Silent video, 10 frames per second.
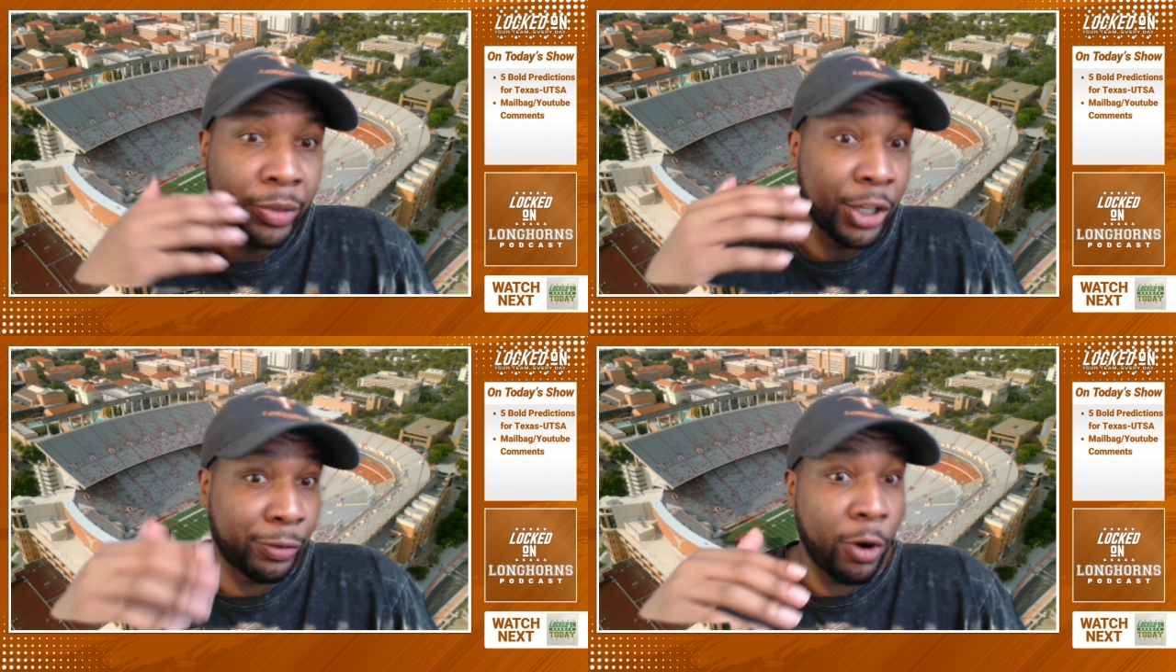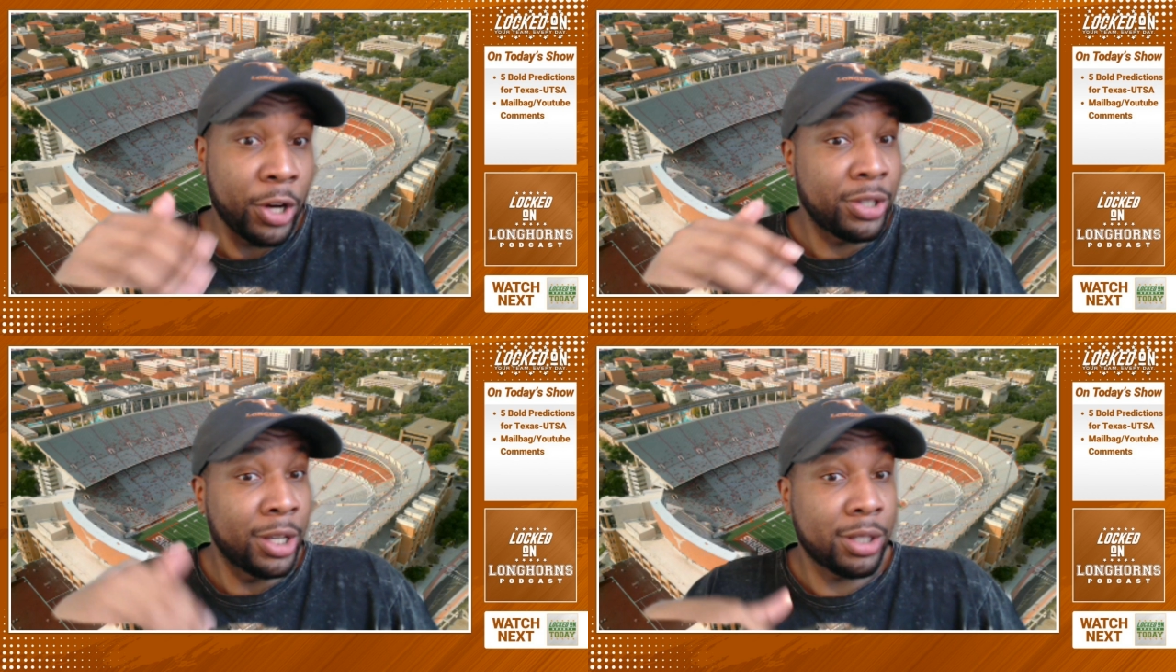as far
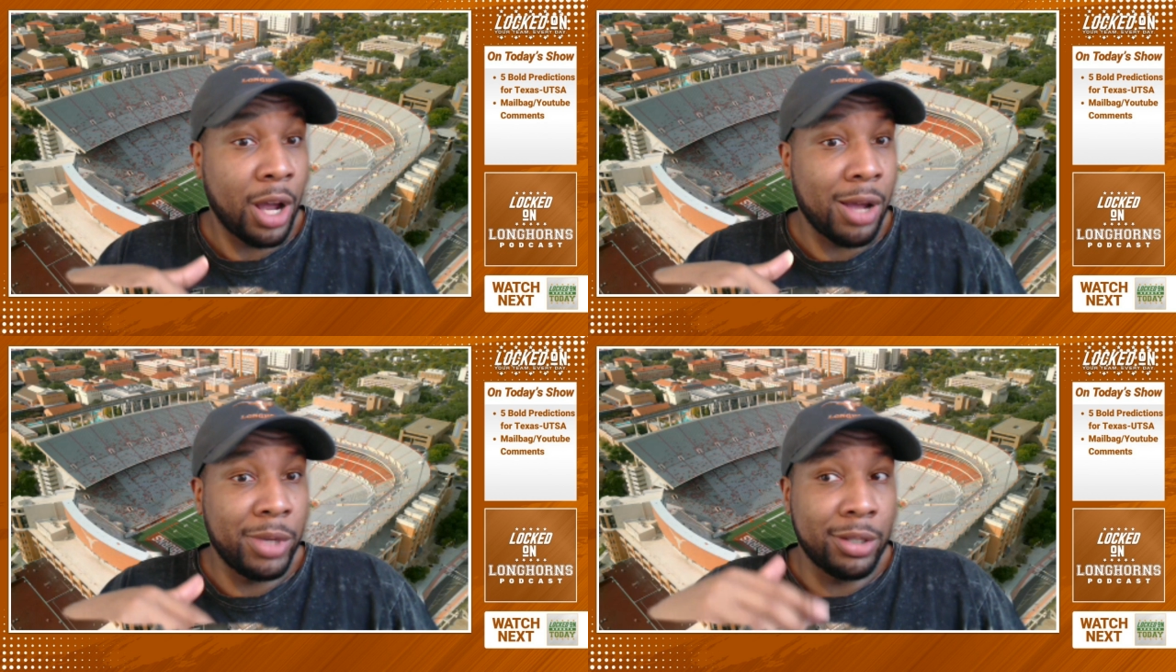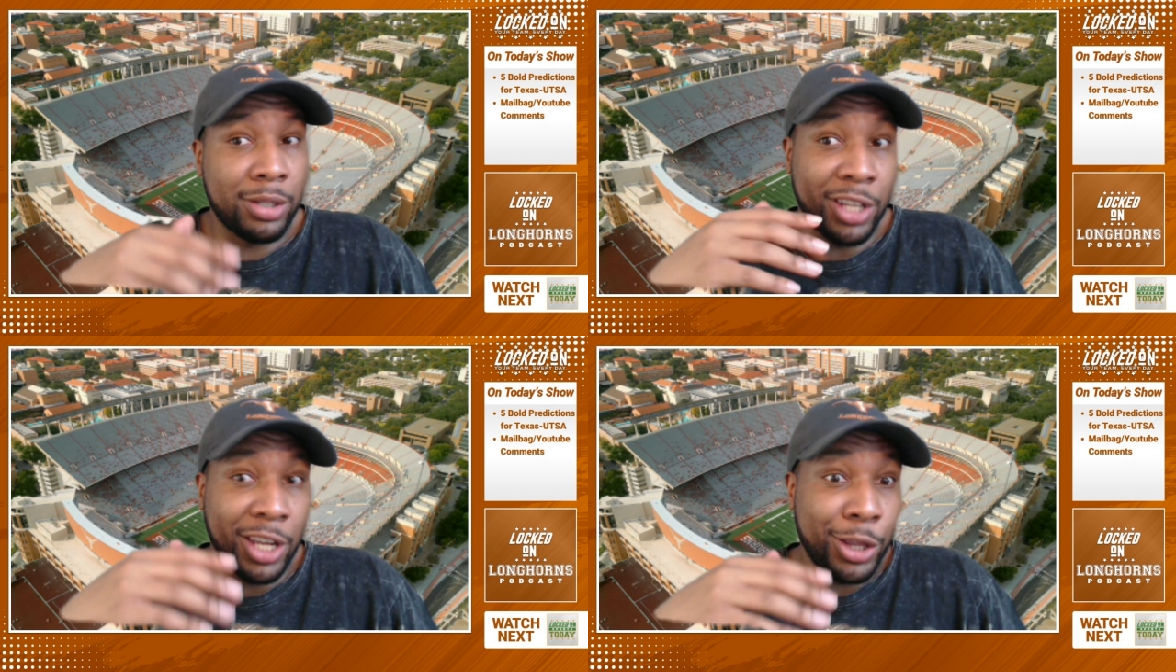as this comment
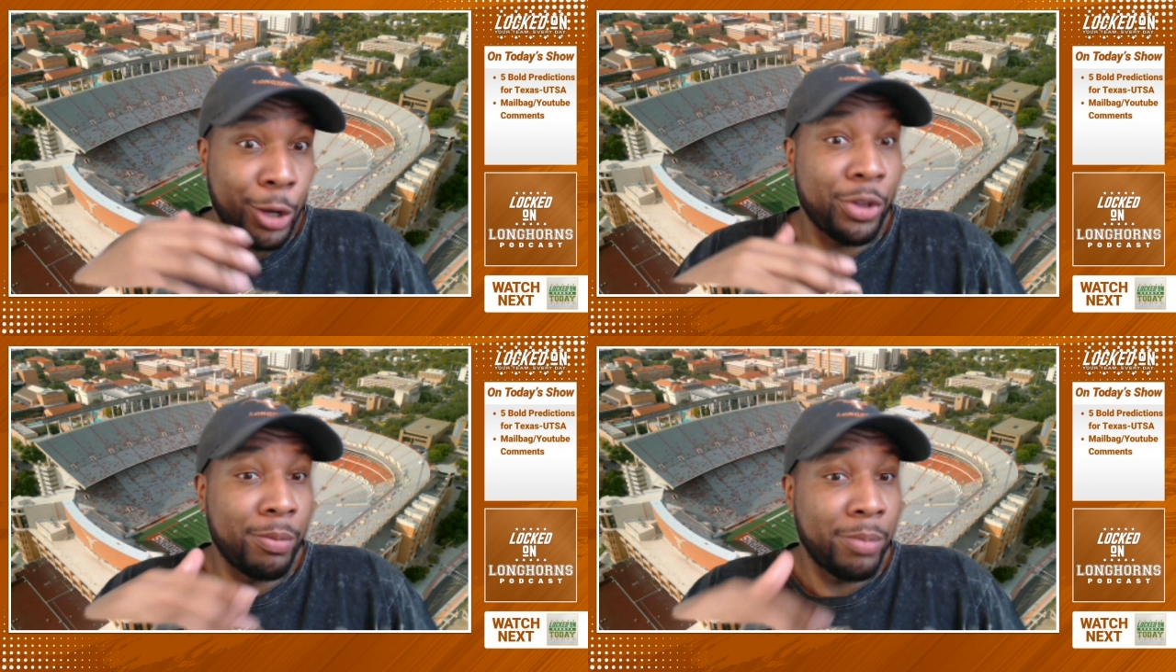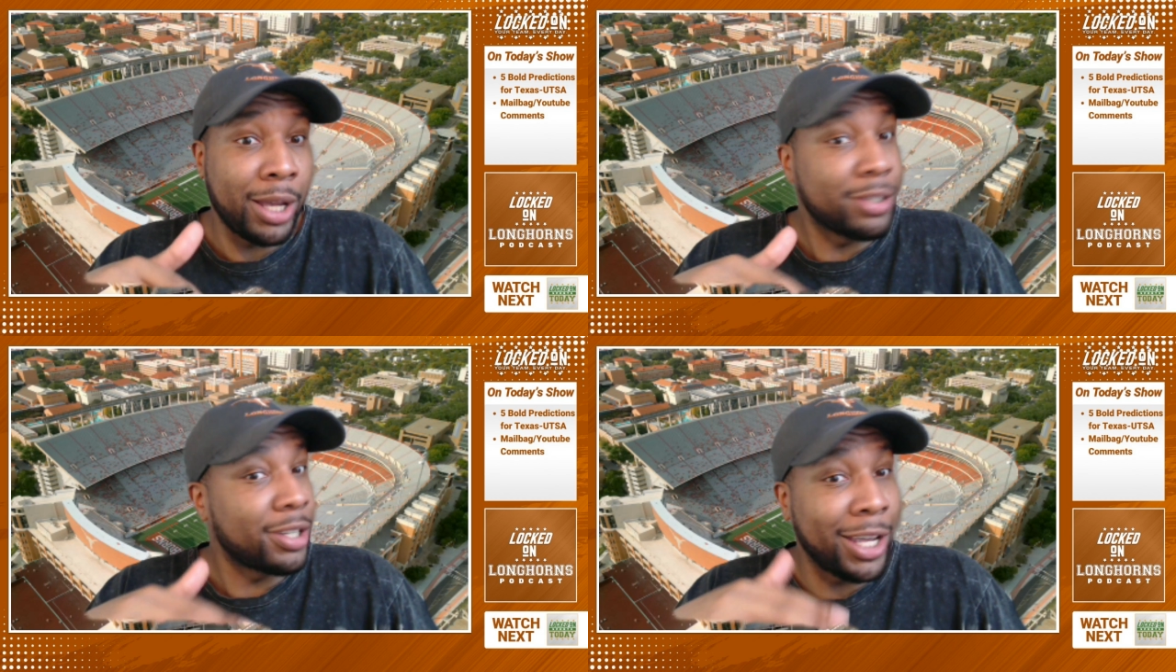saying they're the
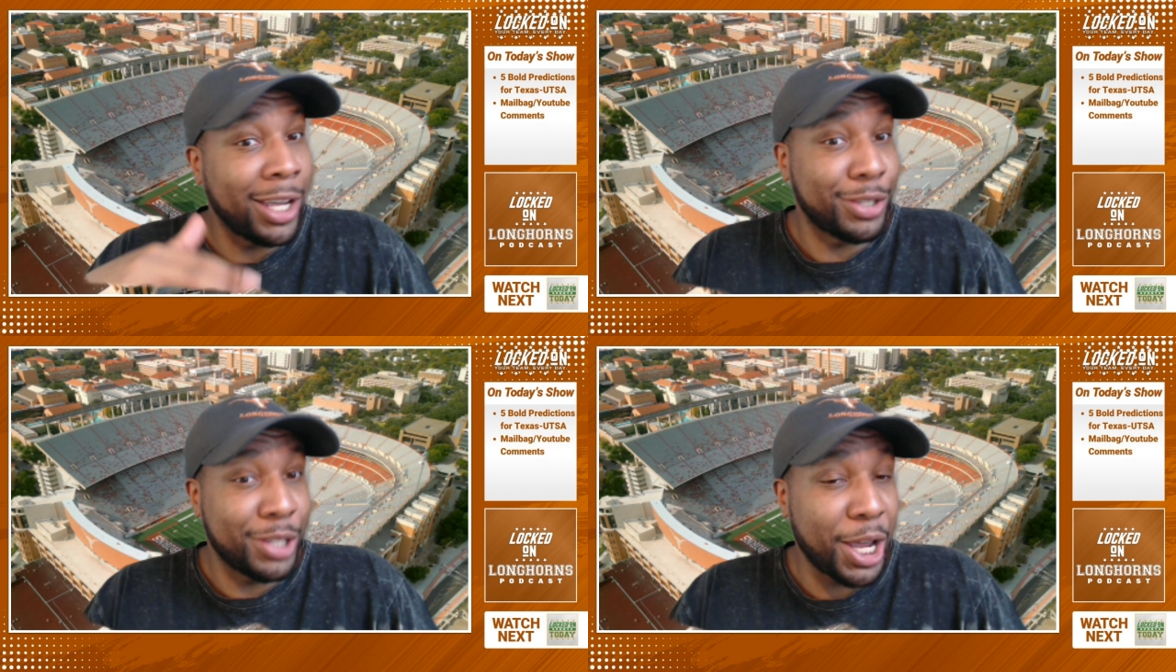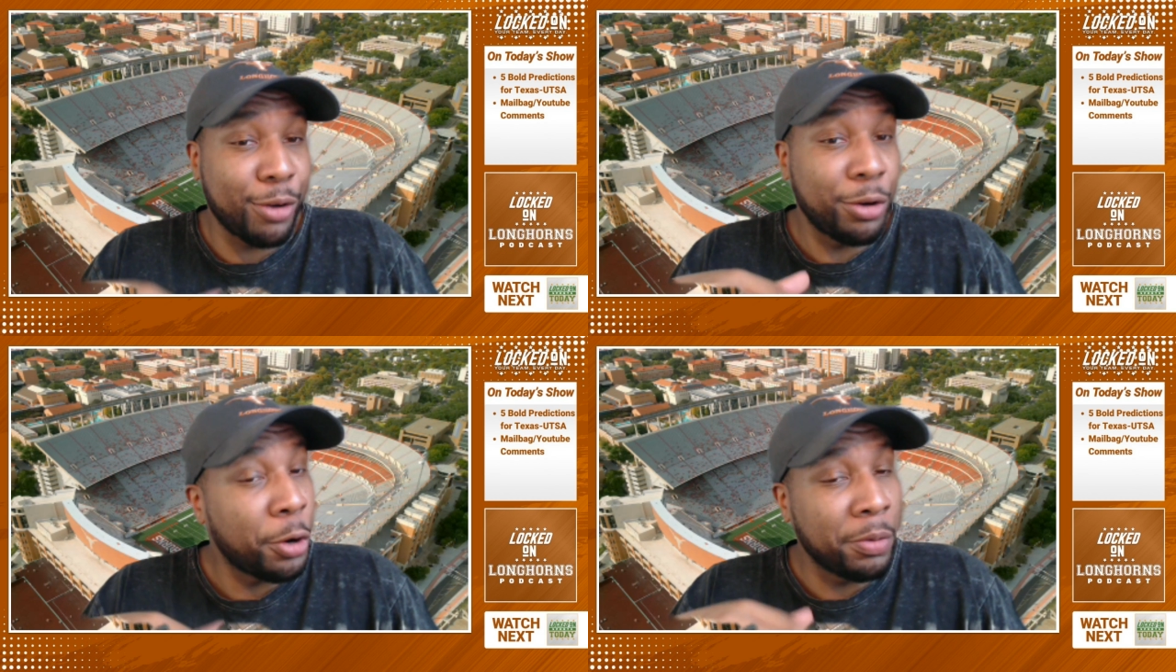best, hands
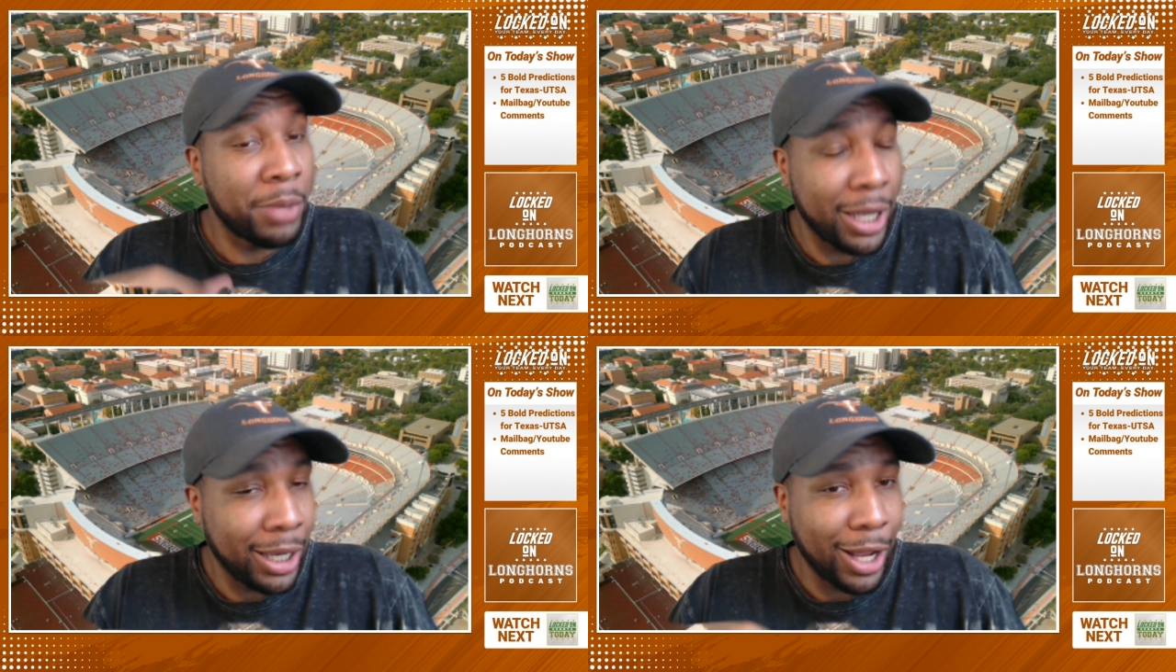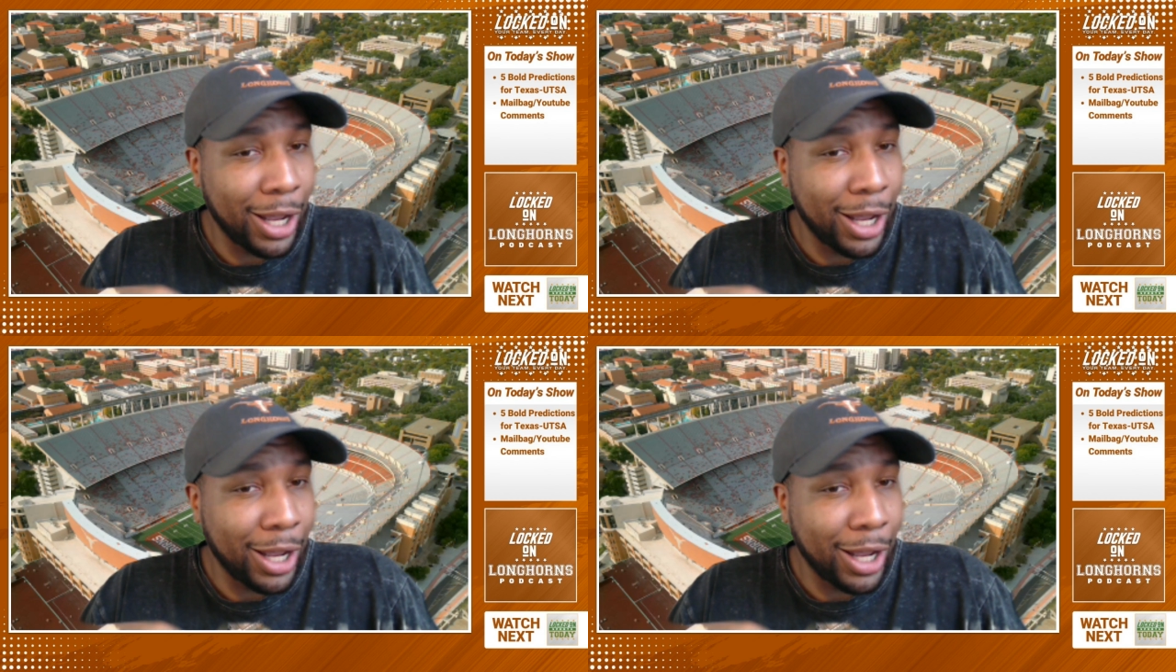down, no debate.